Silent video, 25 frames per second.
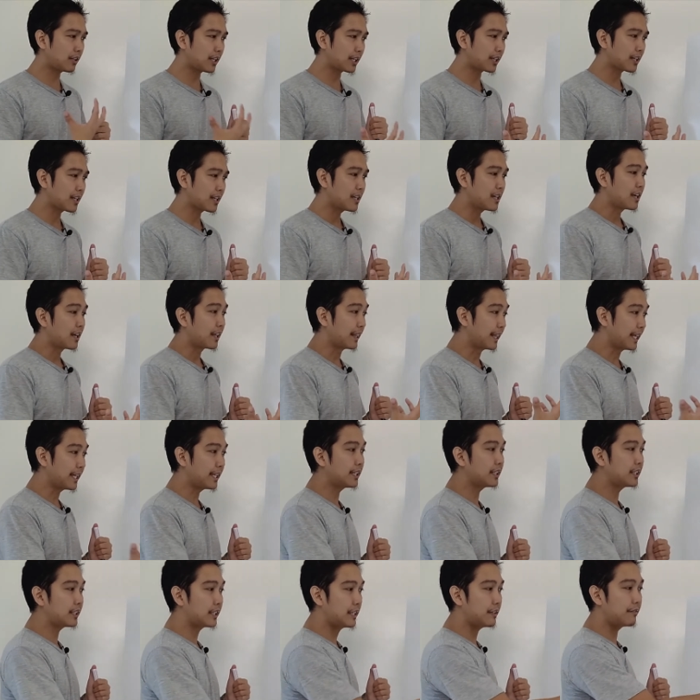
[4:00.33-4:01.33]
Like, they
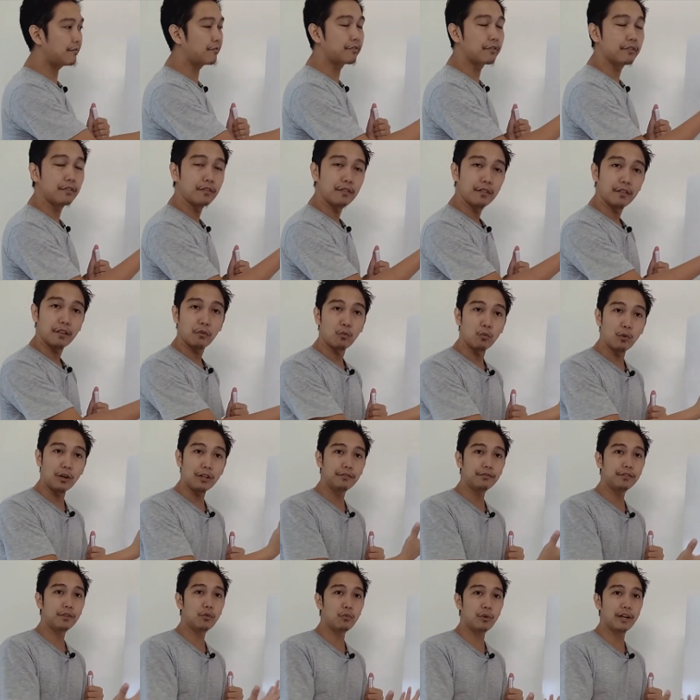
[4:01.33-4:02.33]
can give
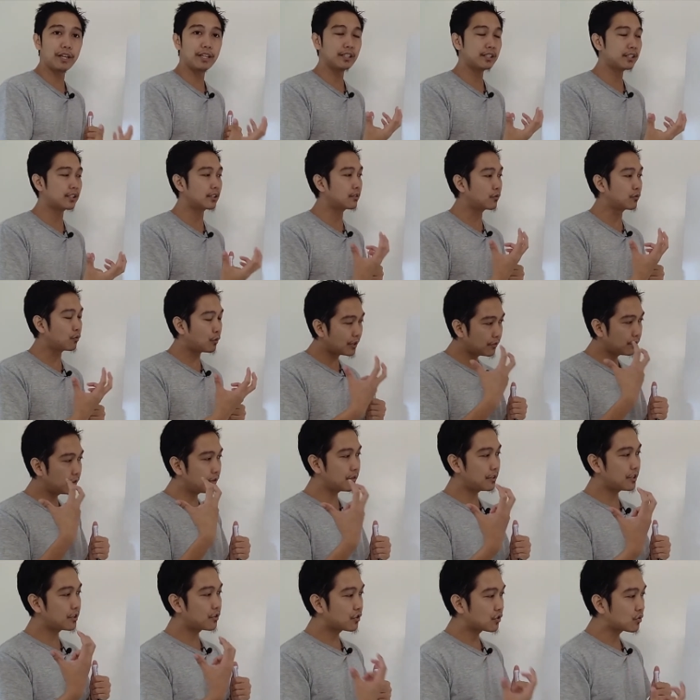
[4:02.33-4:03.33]
one of the ways, one of the
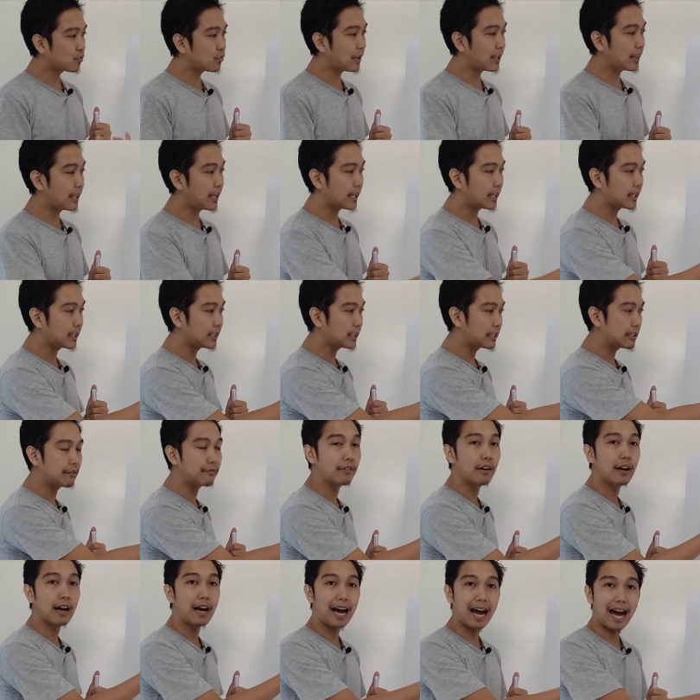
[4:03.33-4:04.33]
reasons why they can
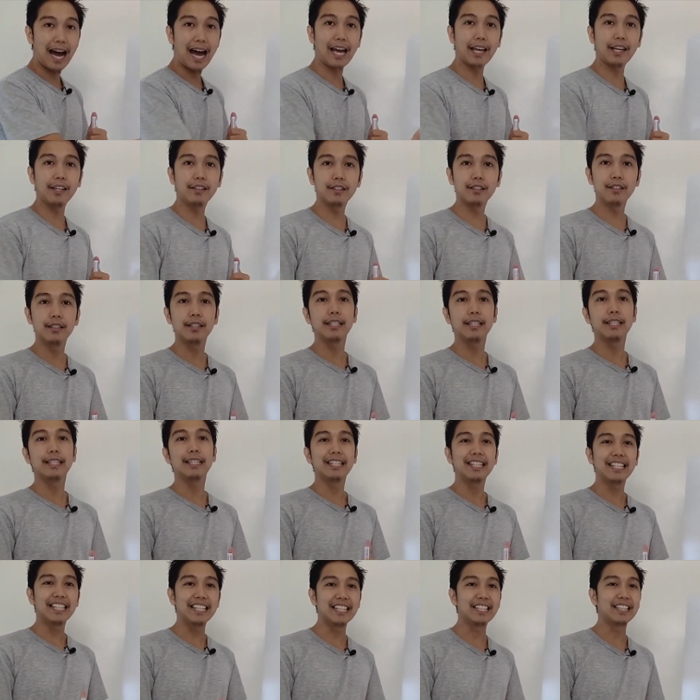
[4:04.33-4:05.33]
give higher
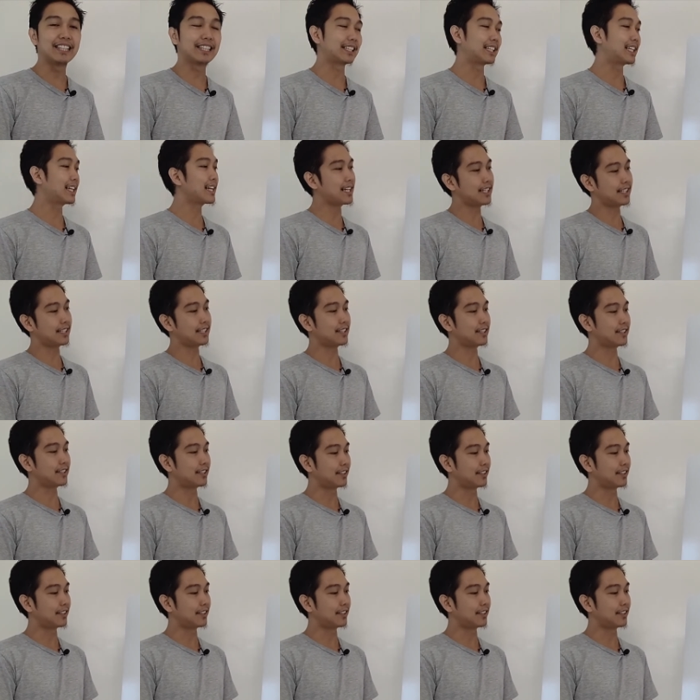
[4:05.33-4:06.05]
interest,